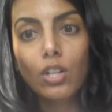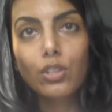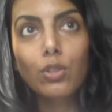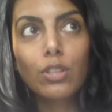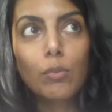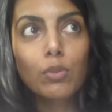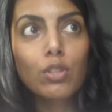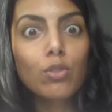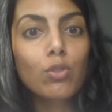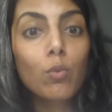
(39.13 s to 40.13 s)
they really
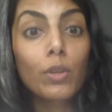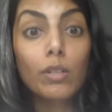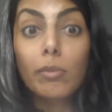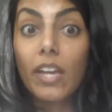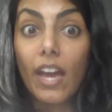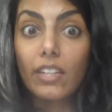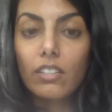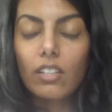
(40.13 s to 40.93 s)
don't know where to begin.